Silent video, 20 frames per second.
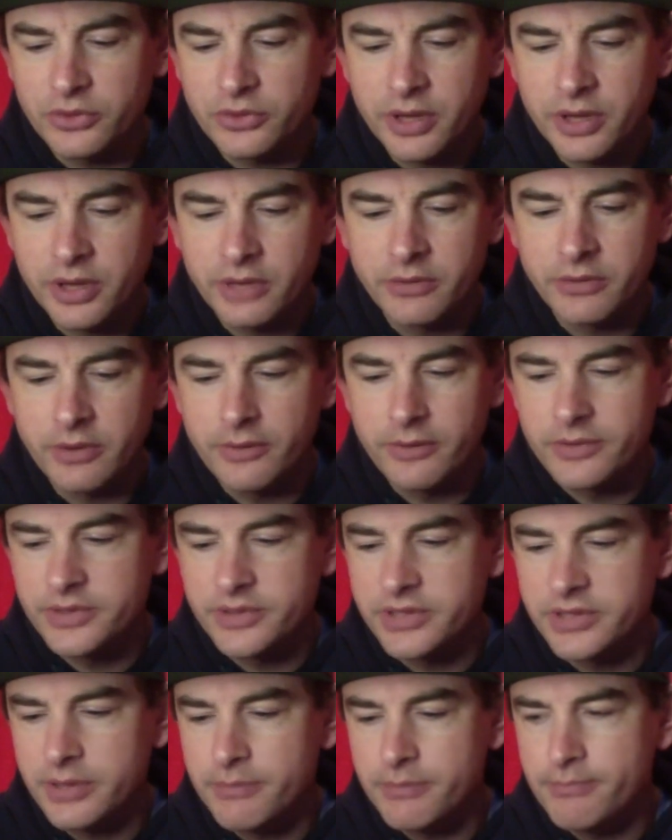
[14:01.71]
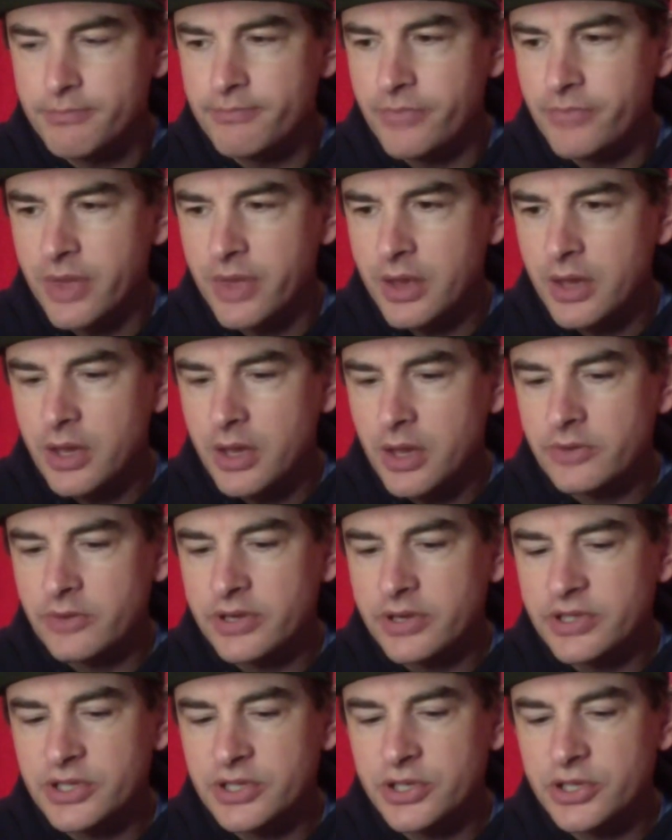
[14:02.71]
a trainer rather than some
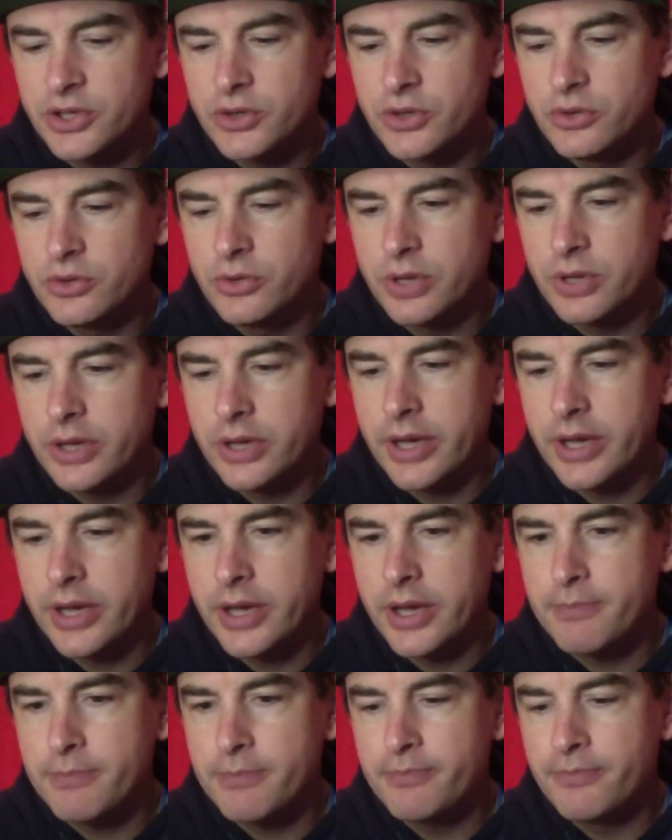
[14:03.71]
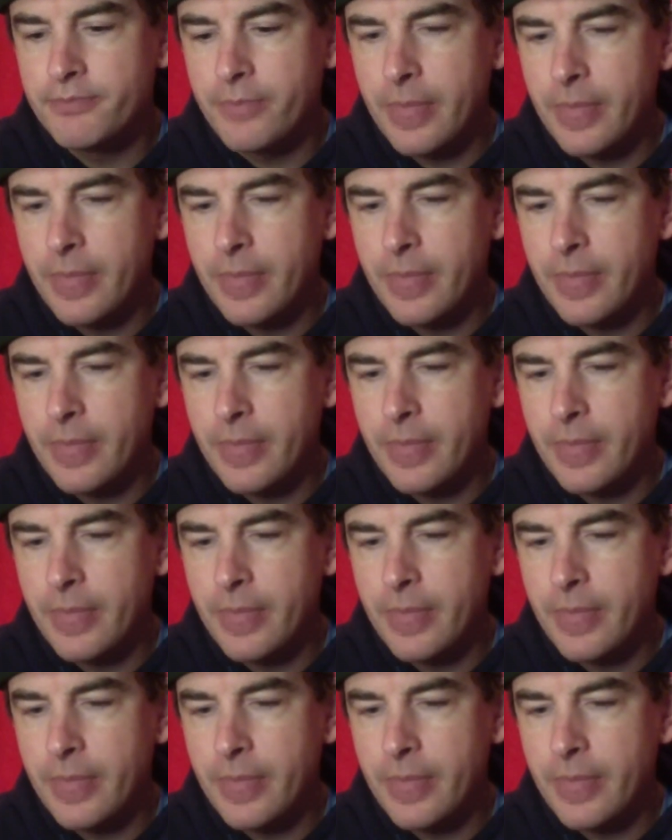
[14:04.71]
crazy shoe. I